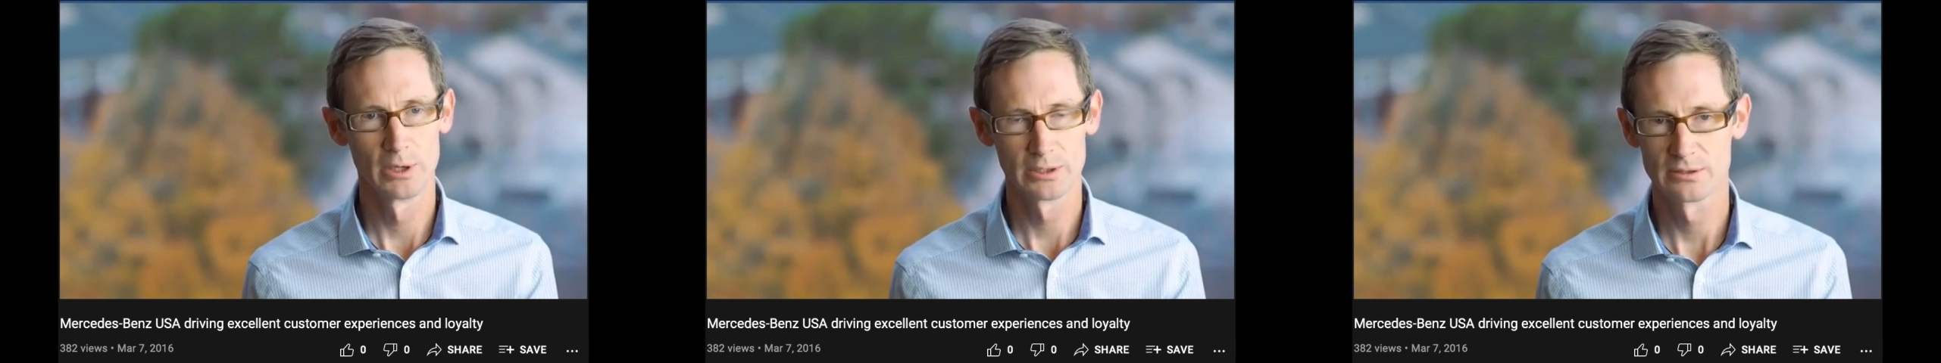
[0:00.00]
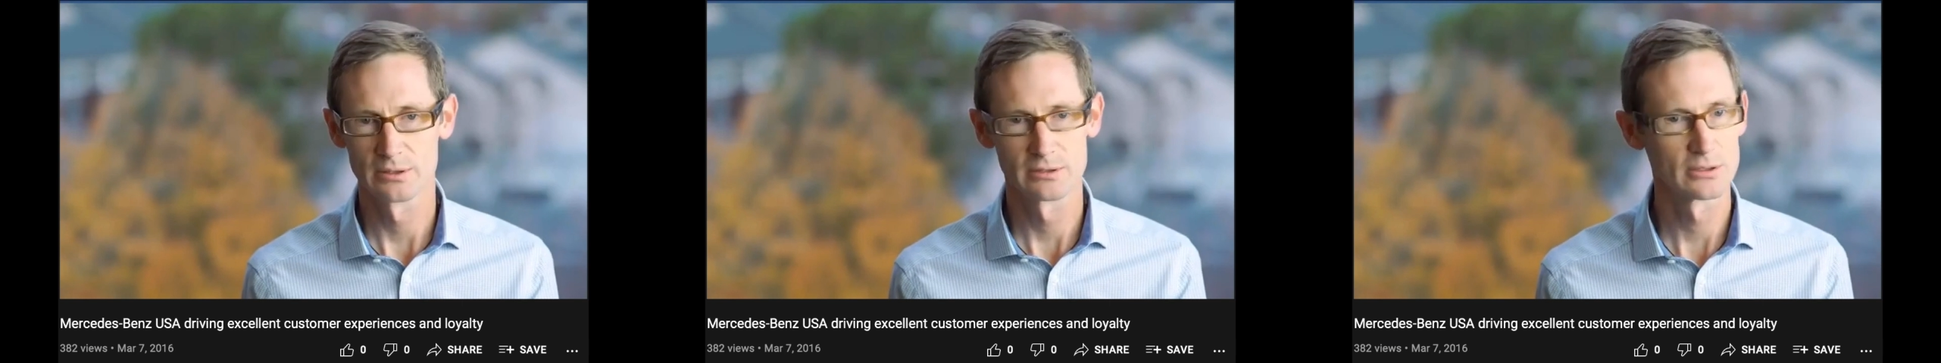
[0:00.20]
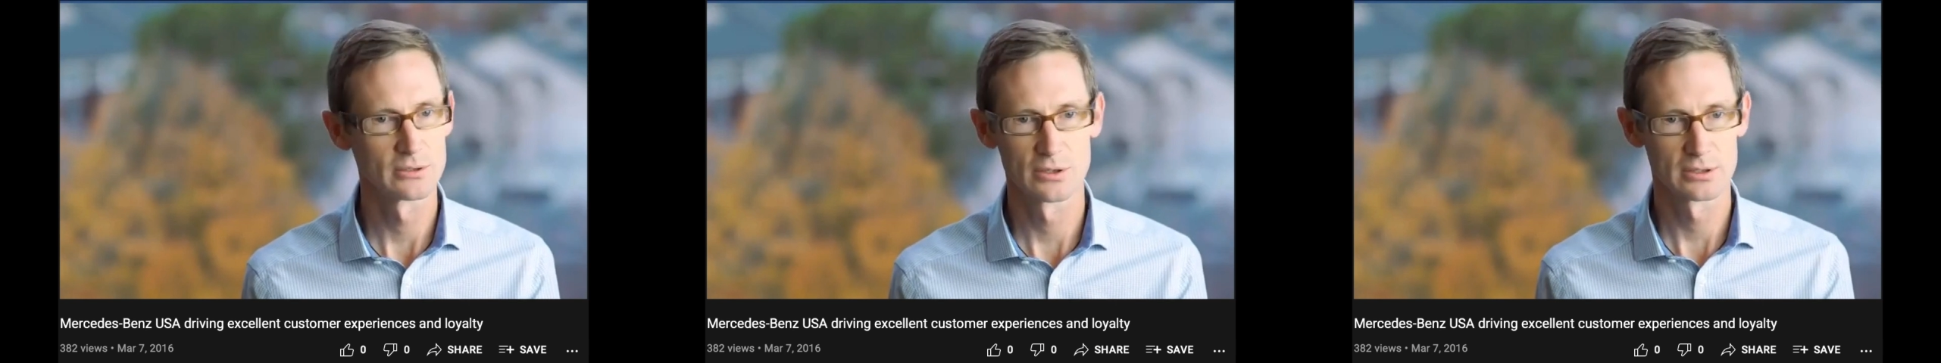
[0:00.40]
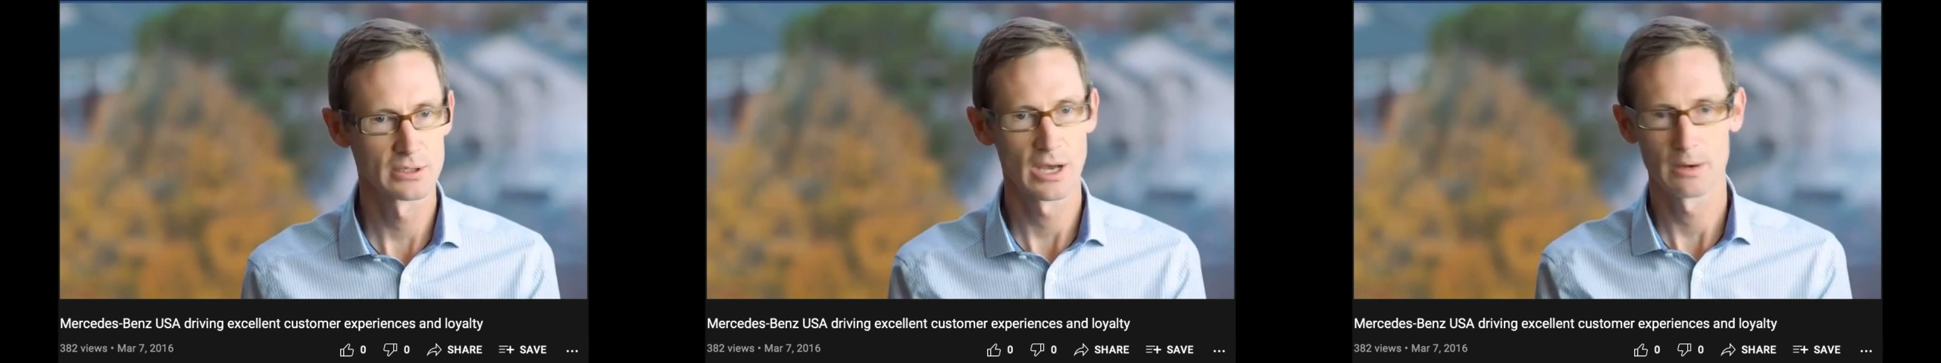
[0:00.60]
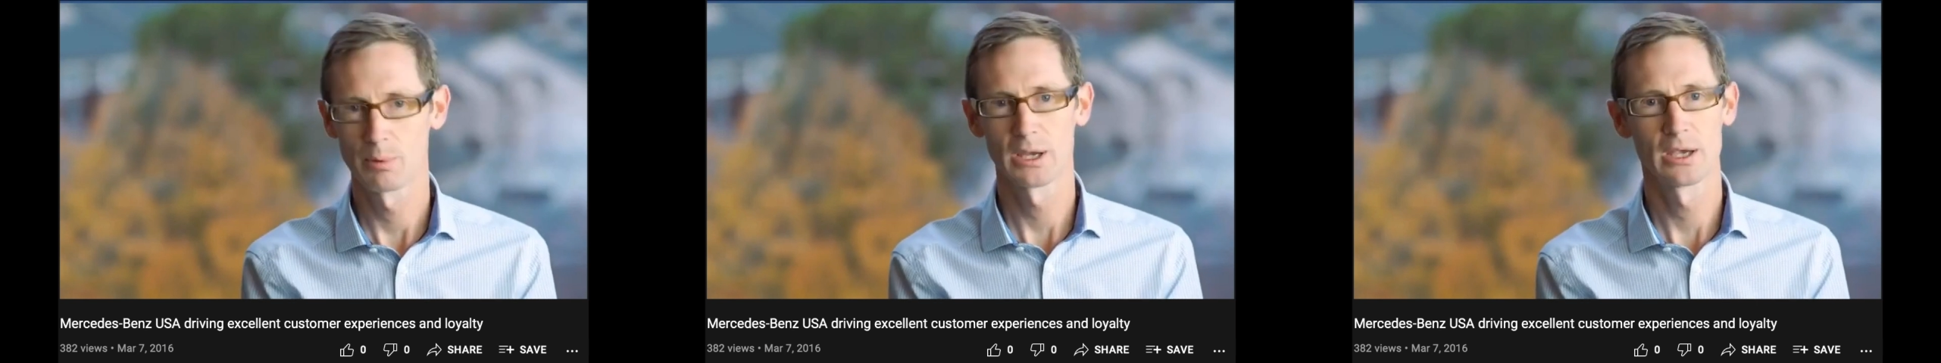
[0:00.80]
business is just
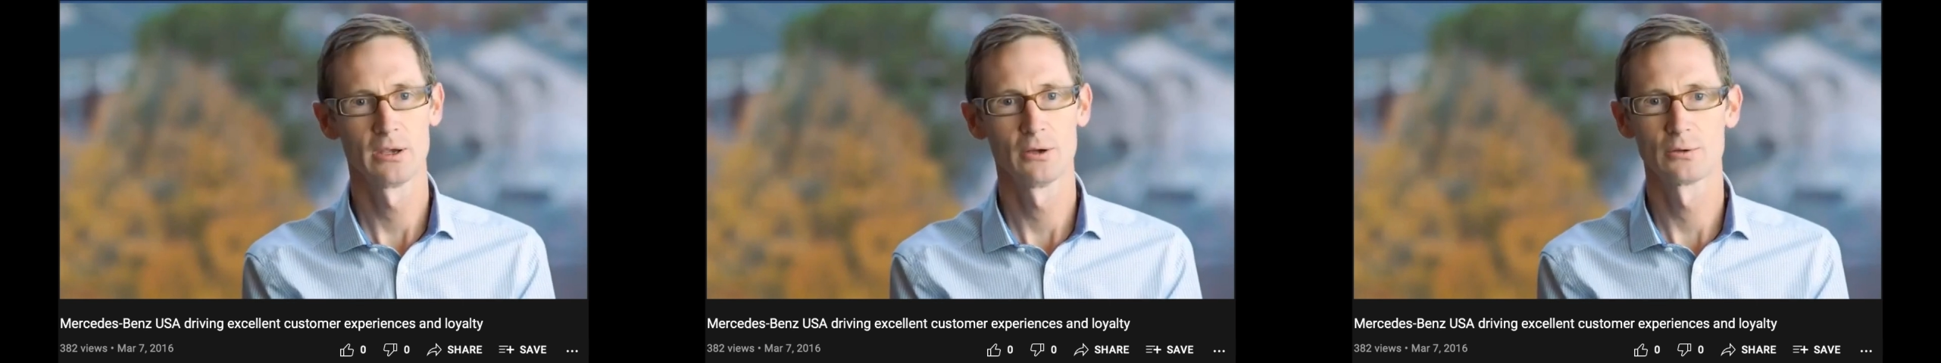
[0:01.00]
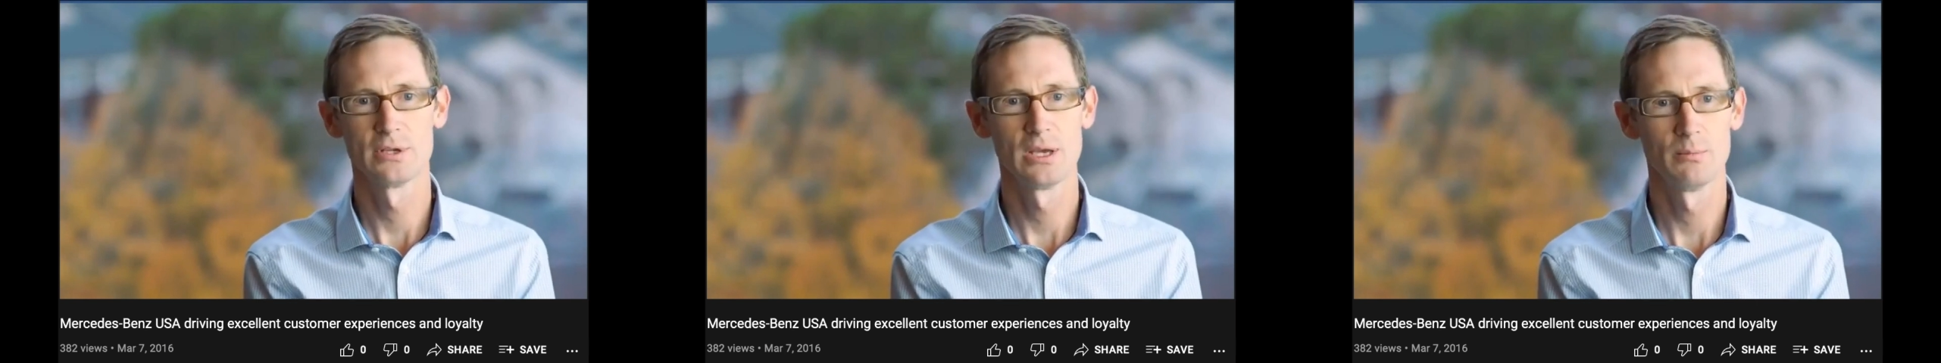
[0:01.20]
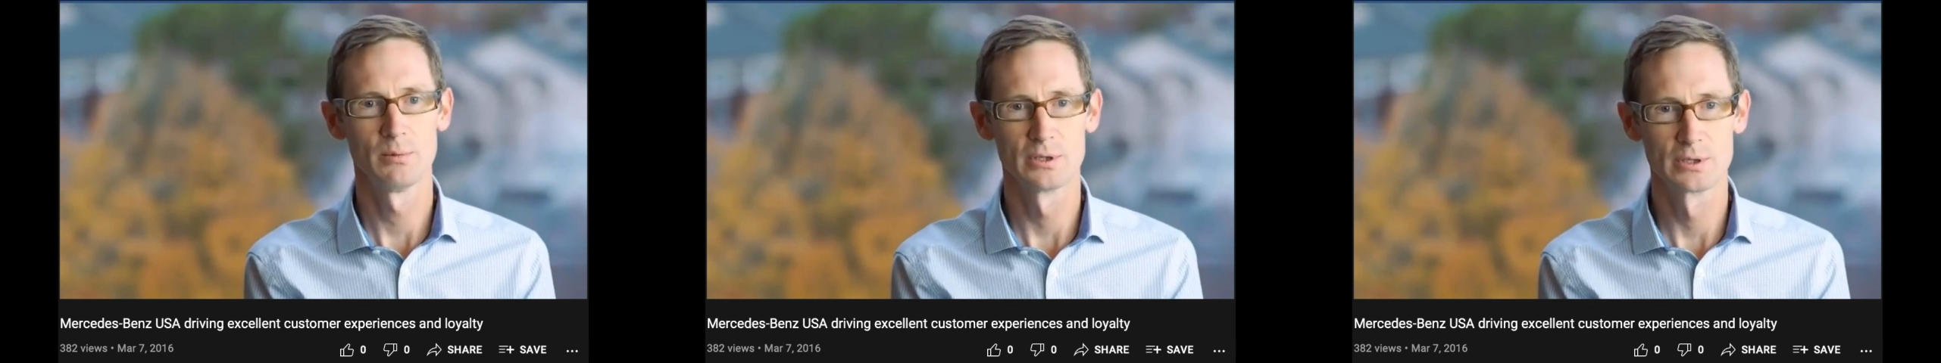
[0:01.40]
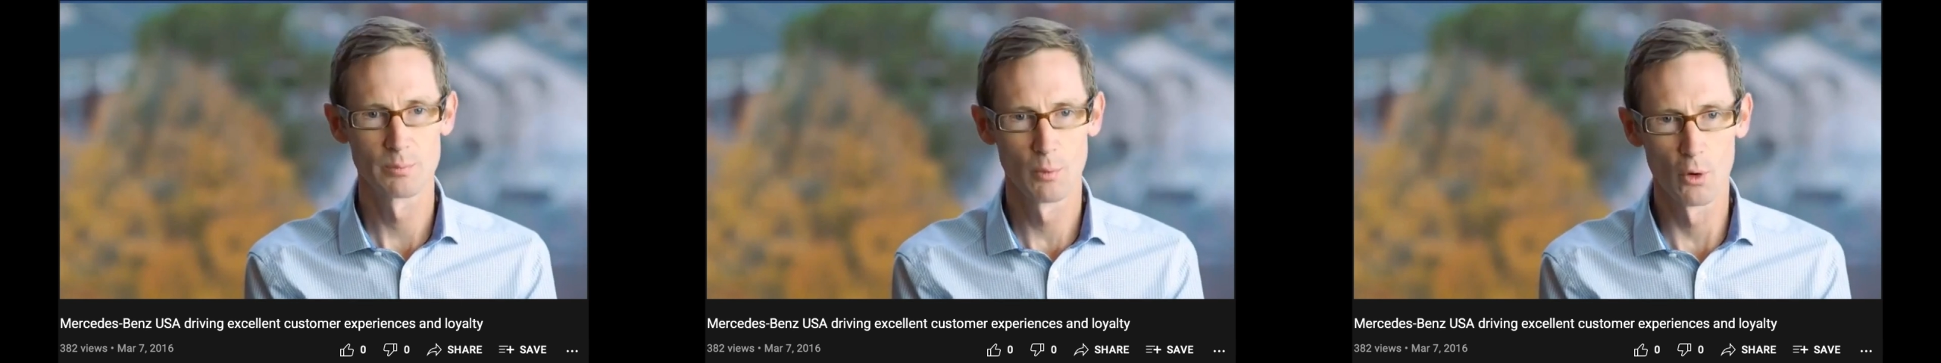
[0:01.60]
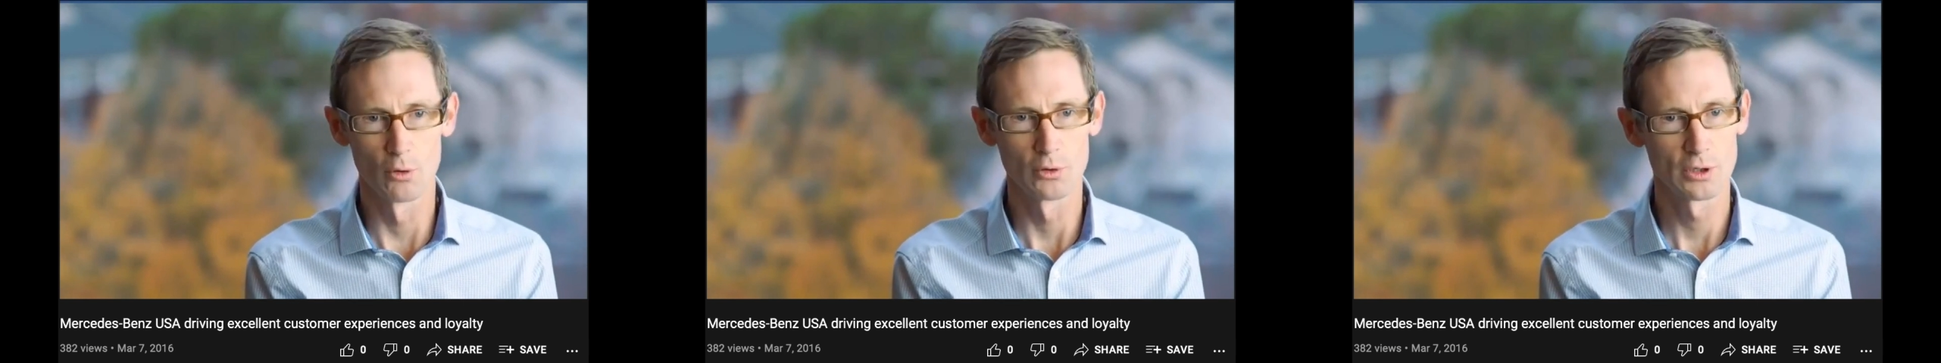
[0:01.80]
like picking your team in
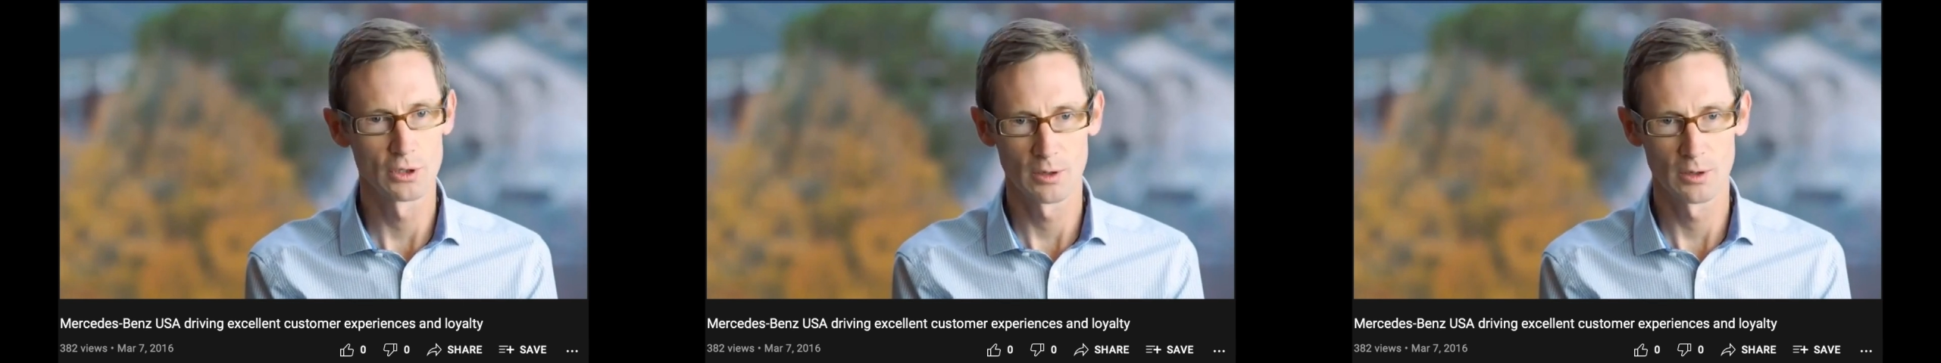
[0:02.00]
sport.